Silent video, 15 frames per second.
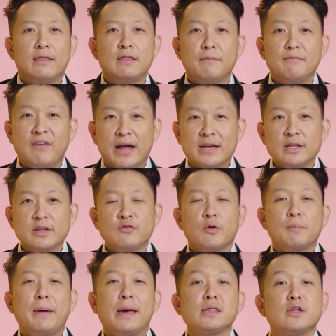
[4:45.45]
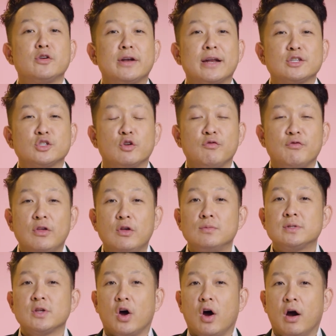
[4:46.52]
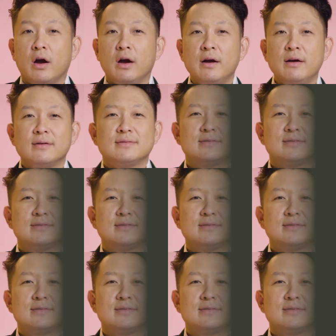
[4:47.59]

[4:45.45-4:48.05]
And the finalists for Best International Films are